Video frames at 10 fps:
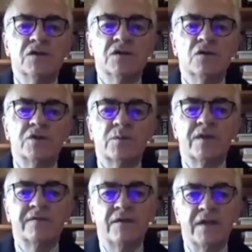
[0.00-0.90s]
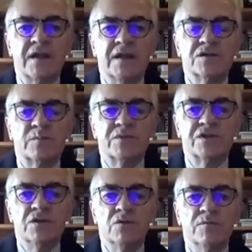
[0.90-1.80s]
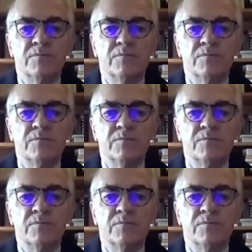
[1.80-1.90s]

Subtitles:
which we are very keen to pursue.